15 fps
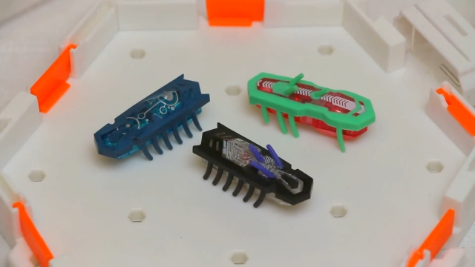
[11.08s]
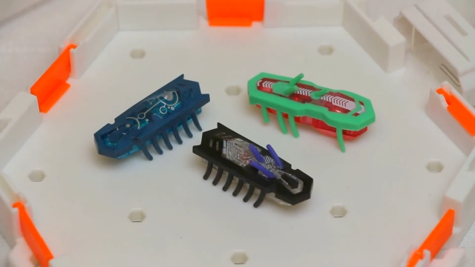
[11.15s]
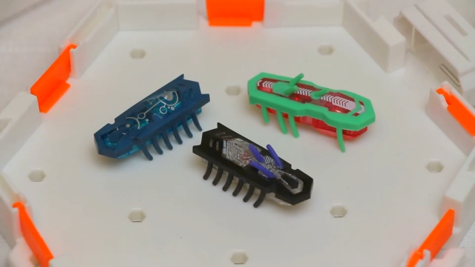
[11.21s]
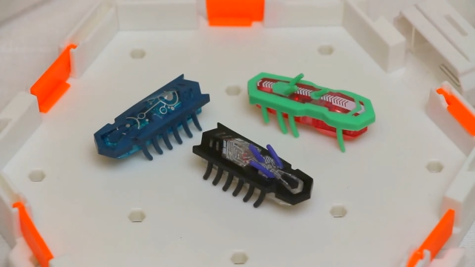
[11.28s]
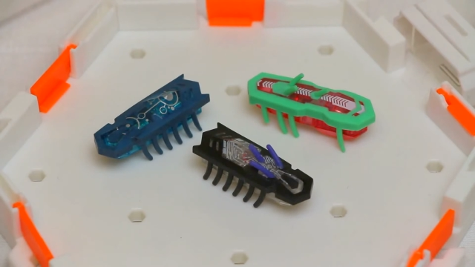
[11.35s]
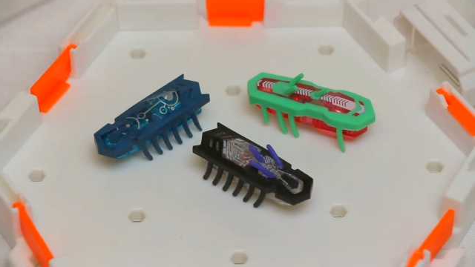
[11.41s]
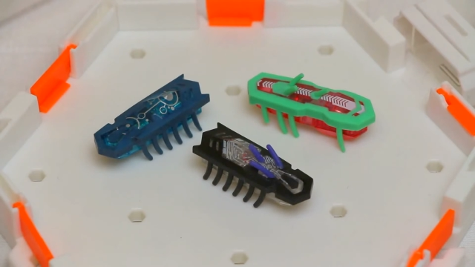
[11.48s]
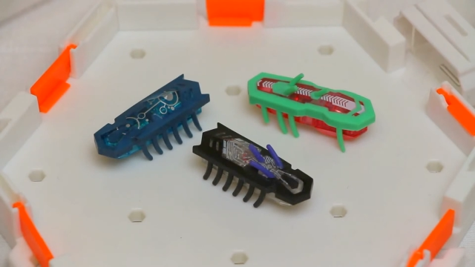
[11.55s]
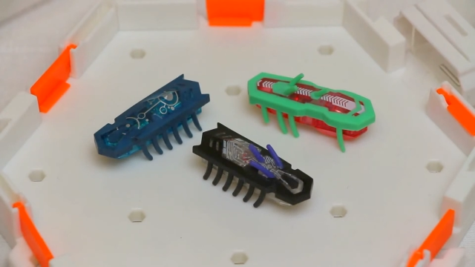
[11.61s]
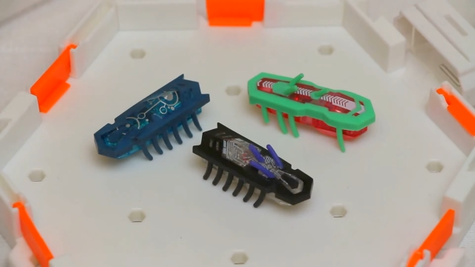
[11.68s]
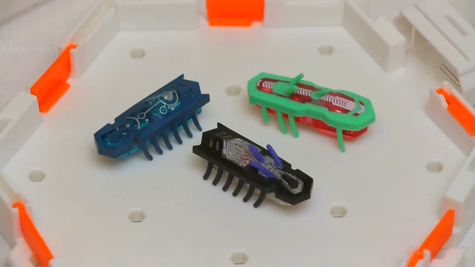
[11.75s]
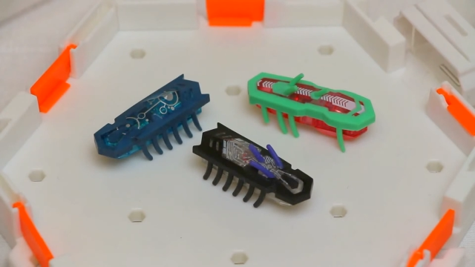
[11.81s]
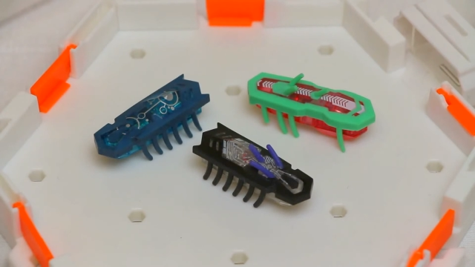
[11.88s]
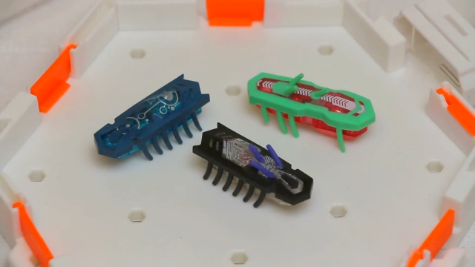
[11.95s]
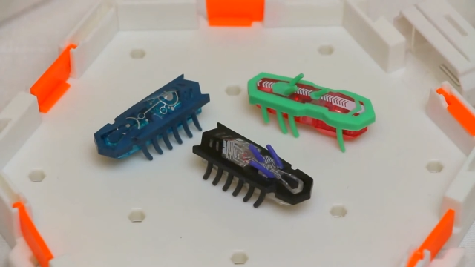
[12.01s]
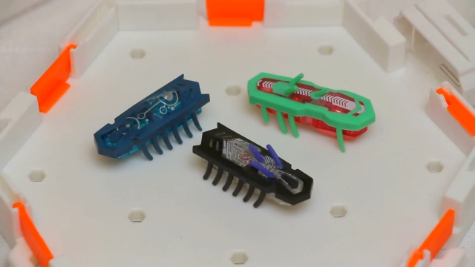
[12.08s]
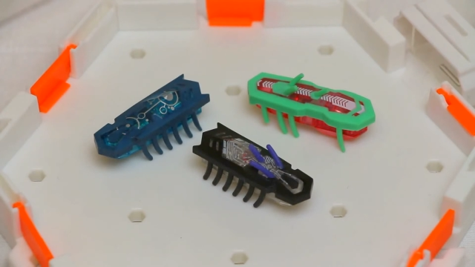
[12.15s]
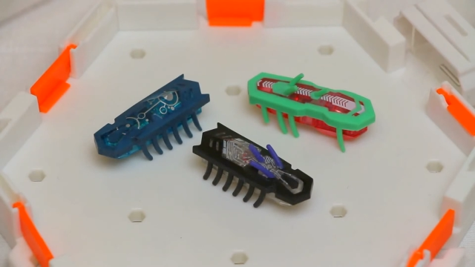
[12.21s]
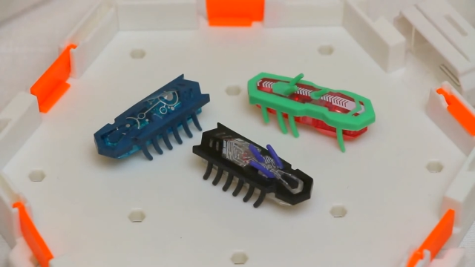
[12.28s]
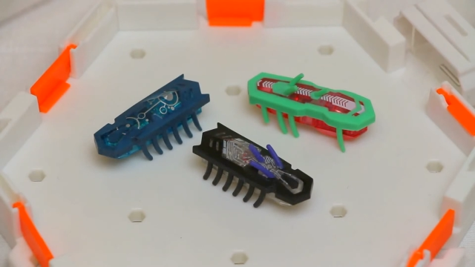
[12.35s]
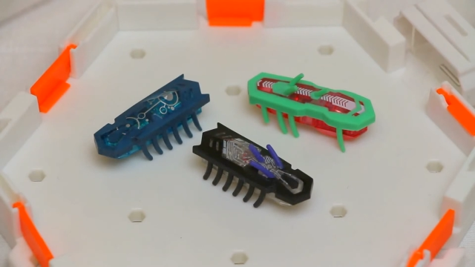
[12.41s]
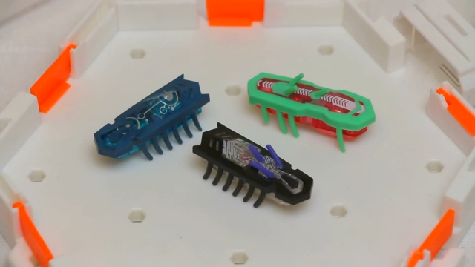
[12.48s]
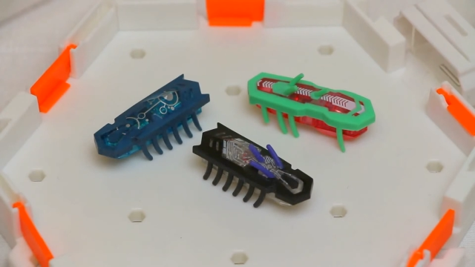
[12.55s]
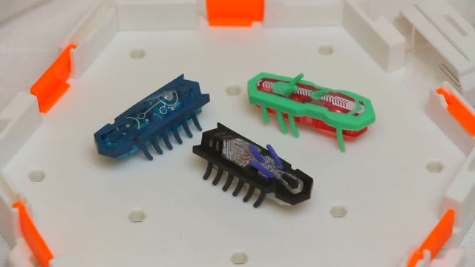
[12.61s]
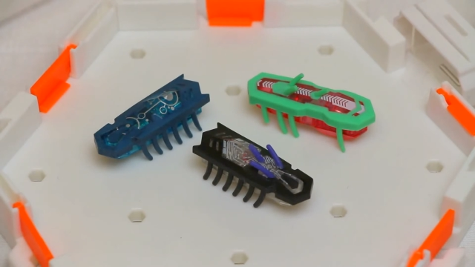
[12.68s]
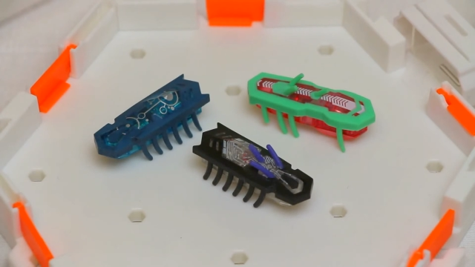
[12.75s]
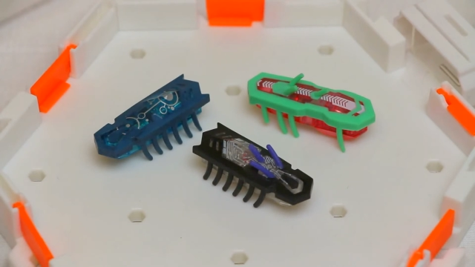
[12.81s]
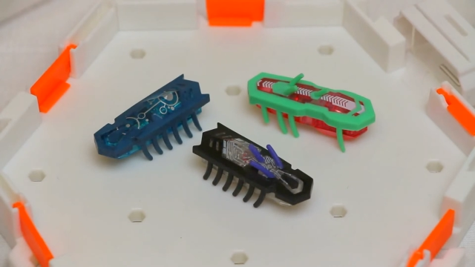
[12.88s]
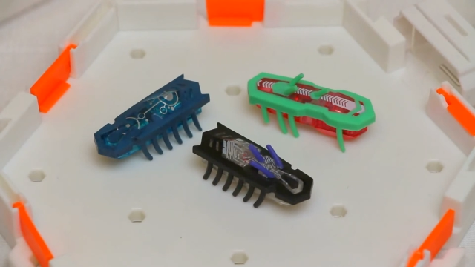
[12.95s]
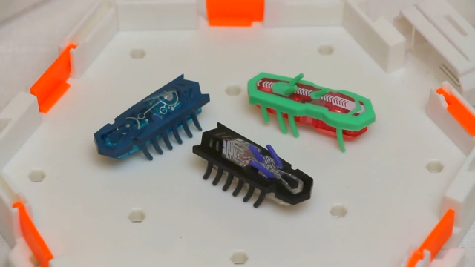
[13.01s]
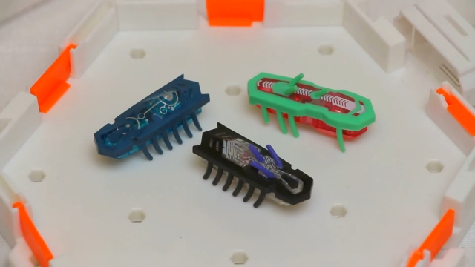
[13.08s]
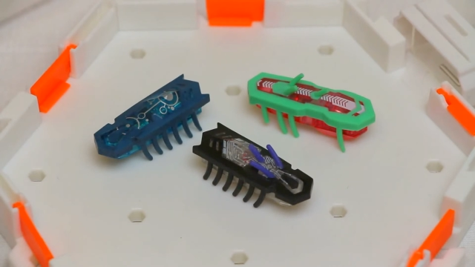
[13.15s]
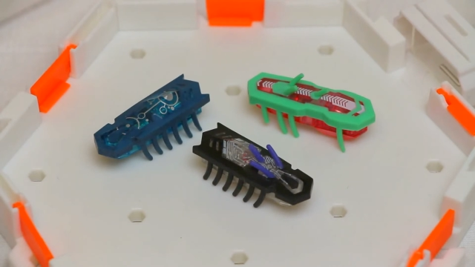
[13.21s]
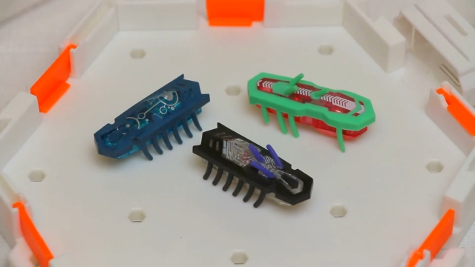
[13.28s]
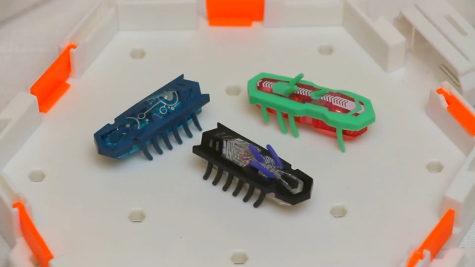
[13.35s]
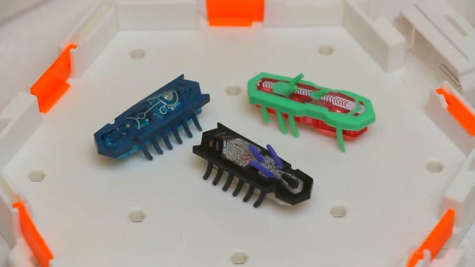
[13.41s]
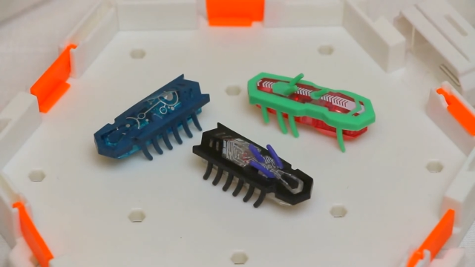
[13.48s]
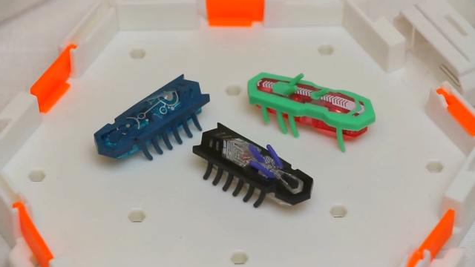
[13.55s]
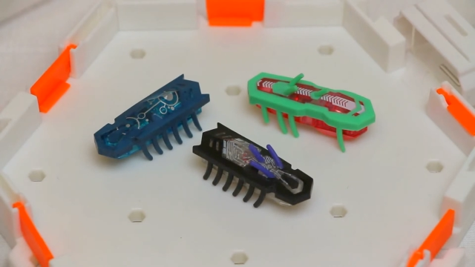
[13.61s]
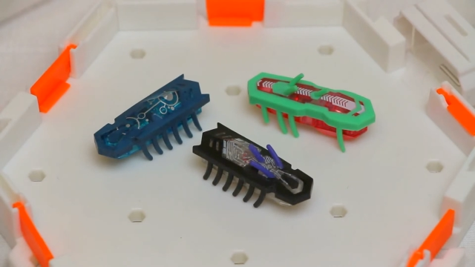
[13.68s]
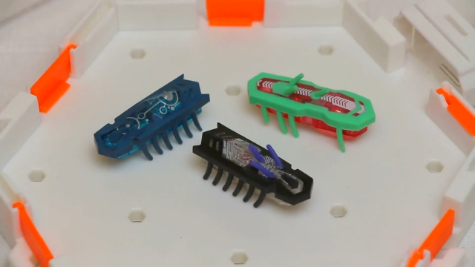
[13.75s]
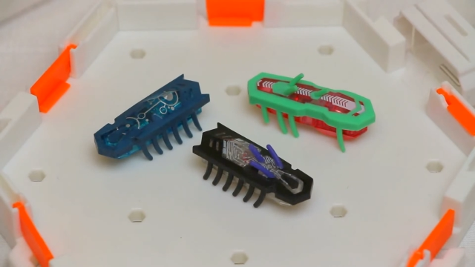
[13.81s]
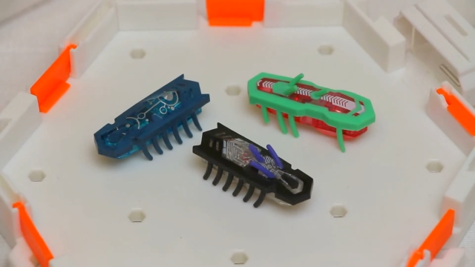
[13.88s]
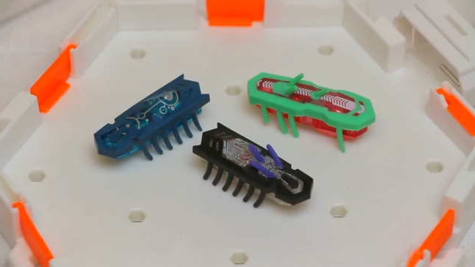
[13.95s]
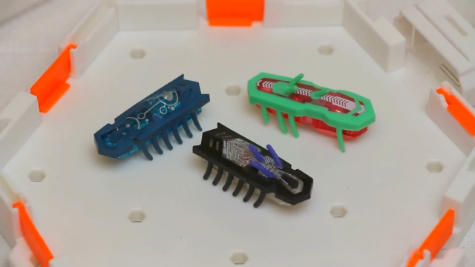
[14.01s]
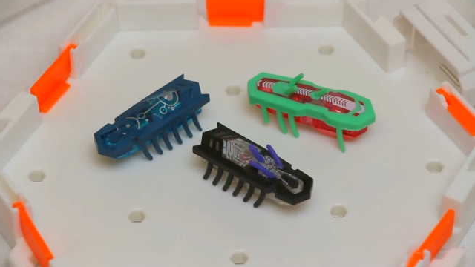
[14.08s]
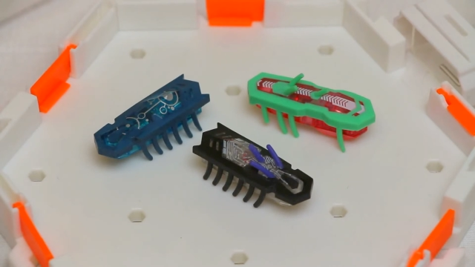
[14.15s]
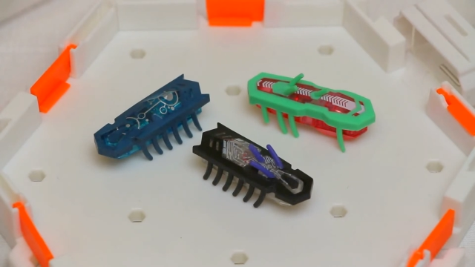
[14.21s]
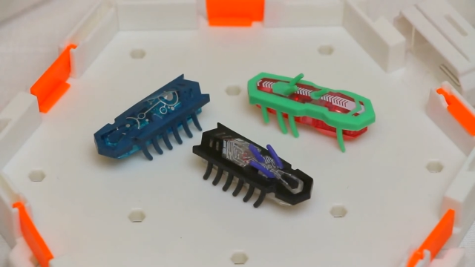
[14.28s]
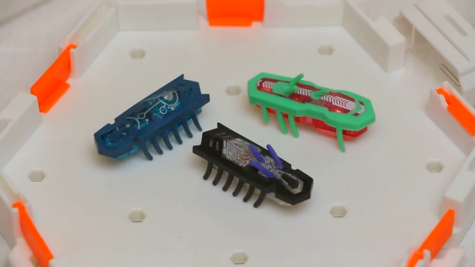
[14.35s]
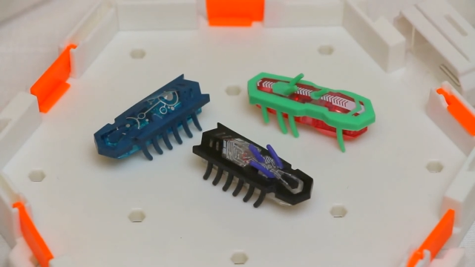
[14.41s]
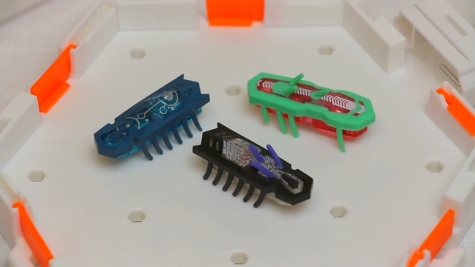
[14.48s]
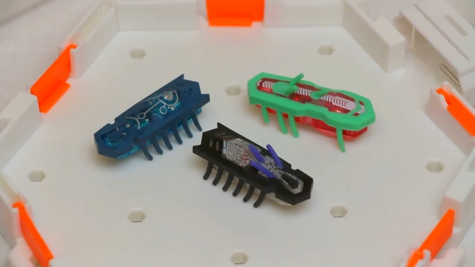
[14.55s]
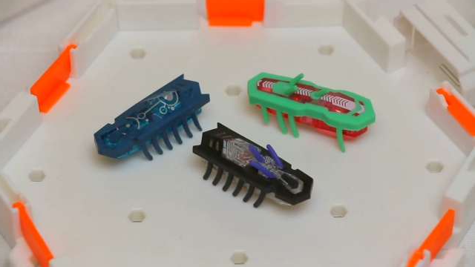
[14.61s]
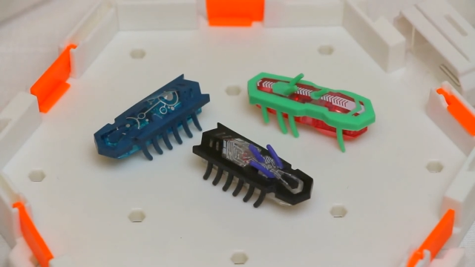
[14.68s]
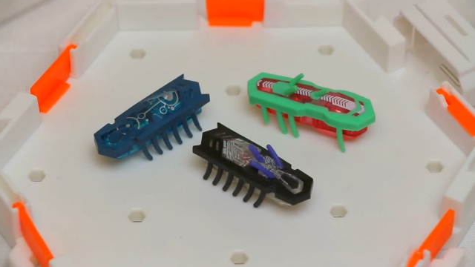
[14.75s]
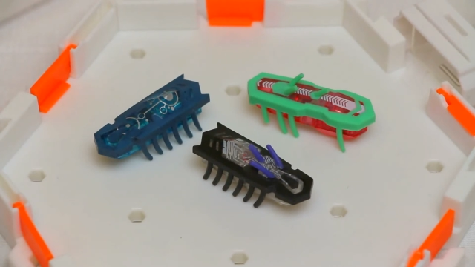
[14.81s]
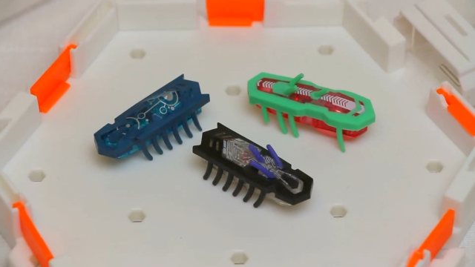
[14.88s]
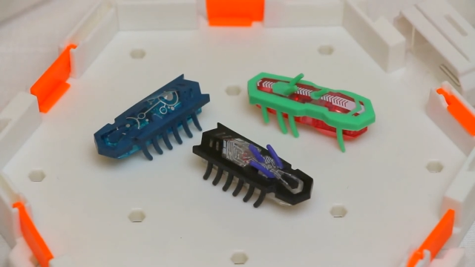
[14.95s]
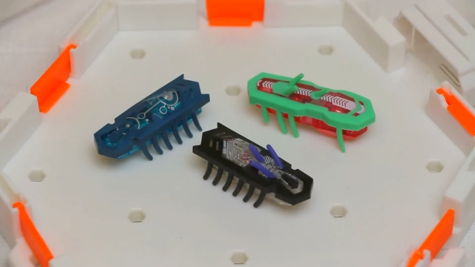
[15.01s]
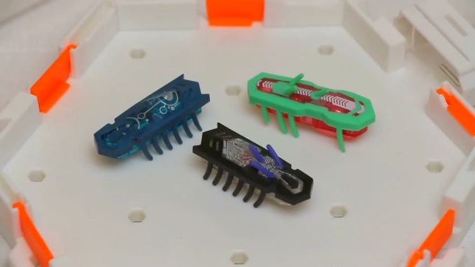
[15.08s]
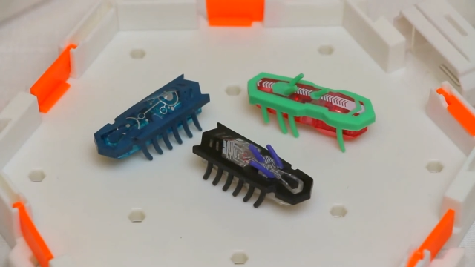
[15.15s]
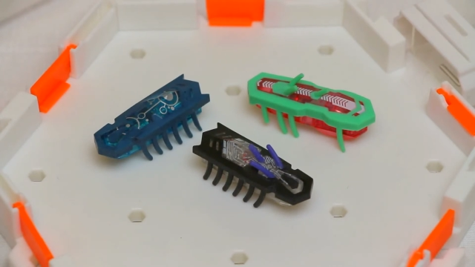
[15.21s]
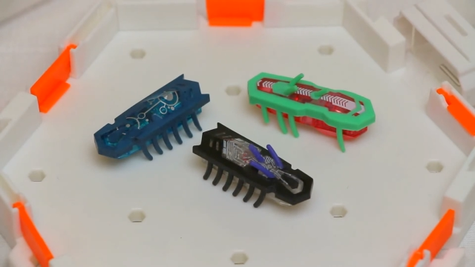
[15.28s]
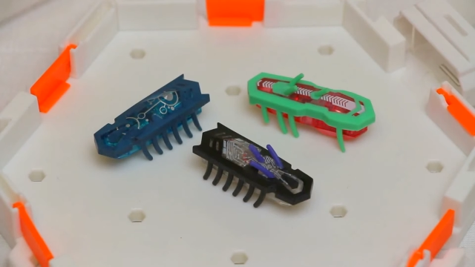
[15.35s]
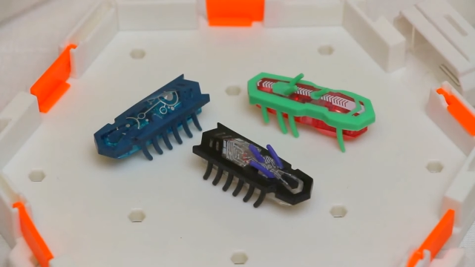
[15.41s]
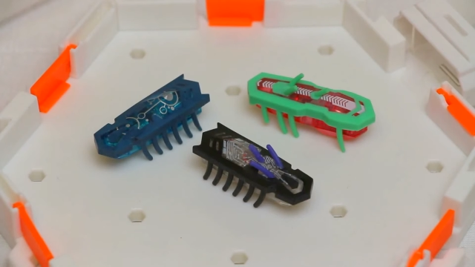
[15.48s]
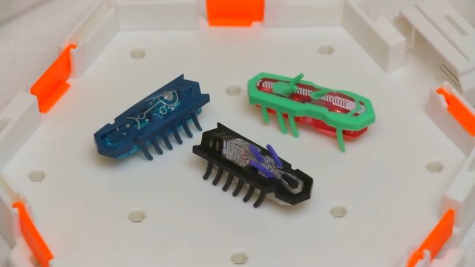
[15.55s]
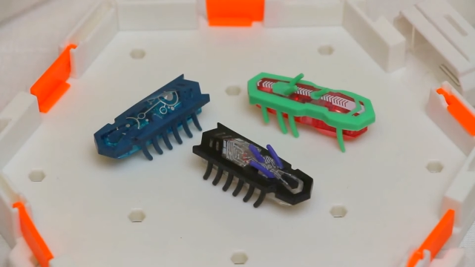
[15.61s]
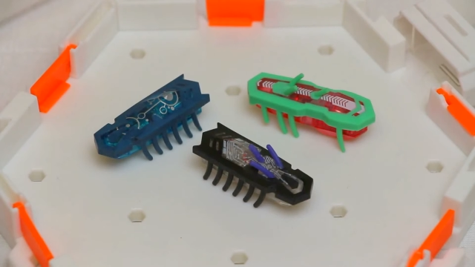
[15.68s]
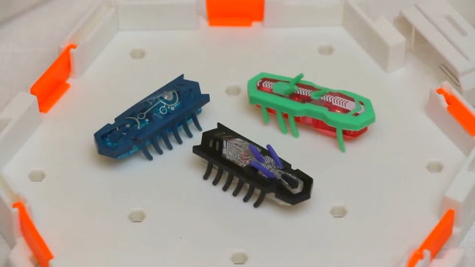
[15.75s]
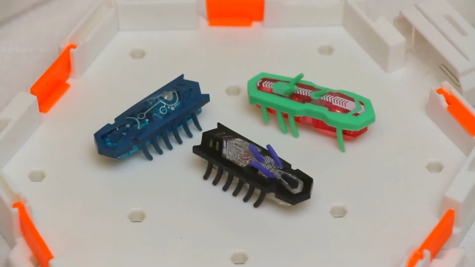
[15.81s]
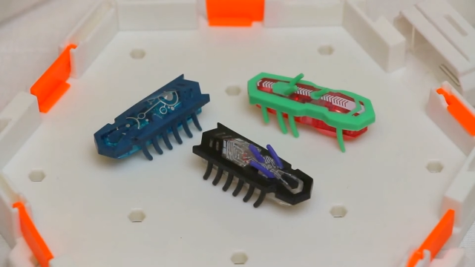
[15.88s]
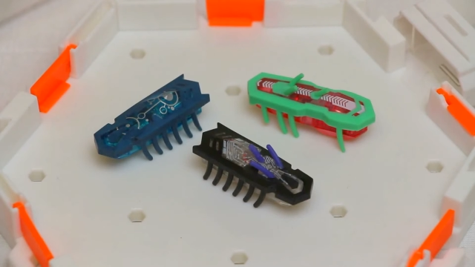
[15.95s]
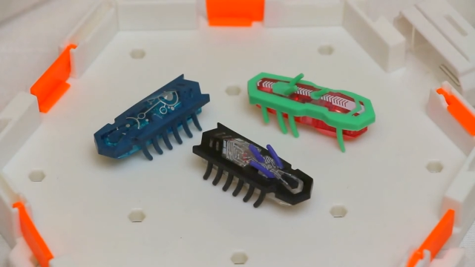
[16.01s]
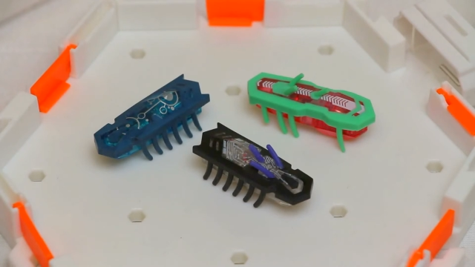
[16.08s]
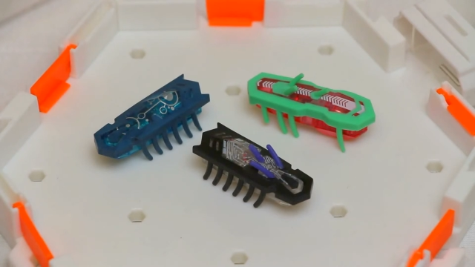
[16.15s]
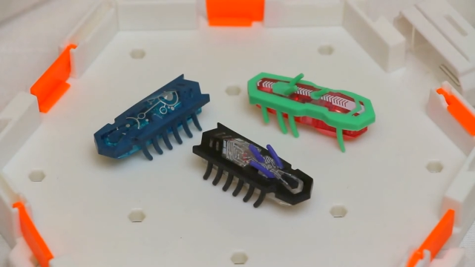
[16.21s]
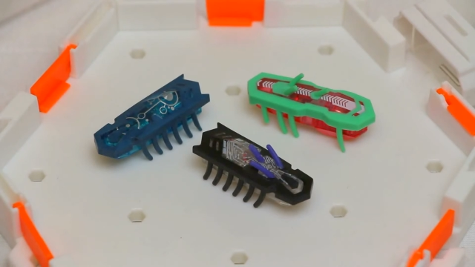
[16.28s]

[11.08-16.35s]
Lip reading: Nobody's mouth can be seen.